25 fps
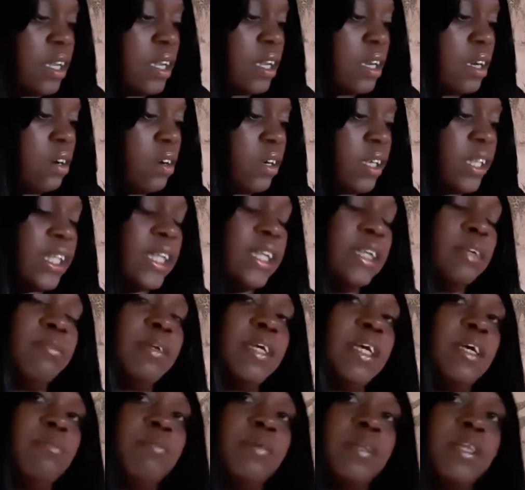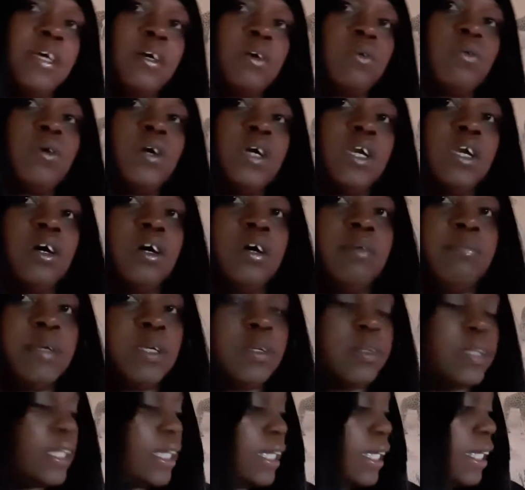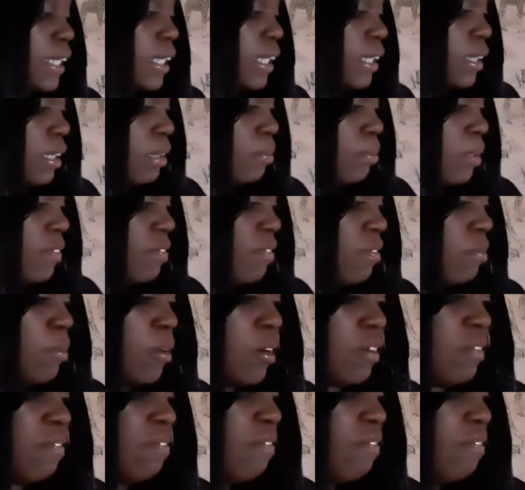And like I said, I'm keeping that quite light because it is going to be for my